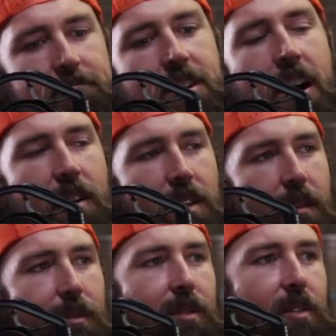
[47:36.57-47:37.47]
a higher
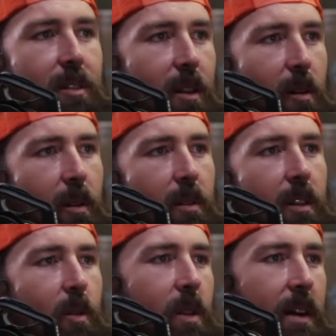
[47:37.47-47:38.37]
level or a
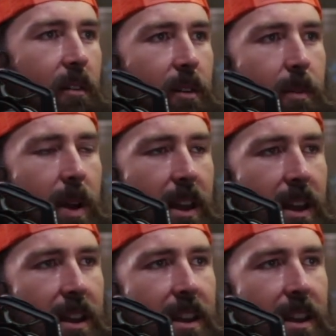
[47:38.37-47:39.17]
lower level depending.